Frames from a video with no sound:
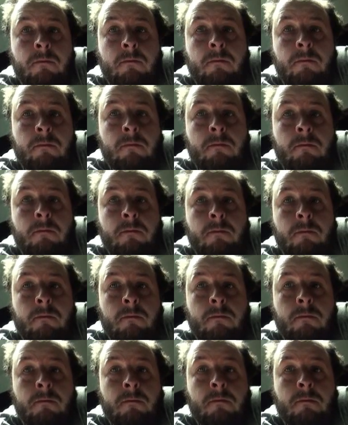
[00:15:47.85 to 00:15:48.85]

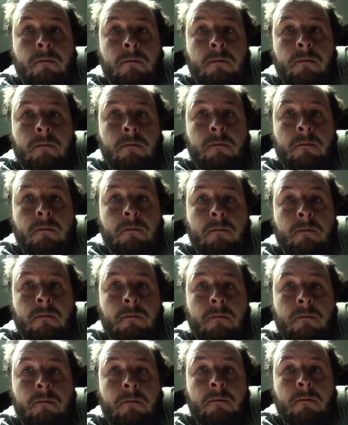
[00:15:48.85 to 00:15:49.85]

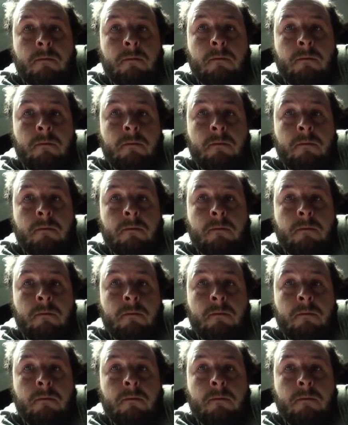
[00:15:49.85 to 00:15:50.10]
(silence)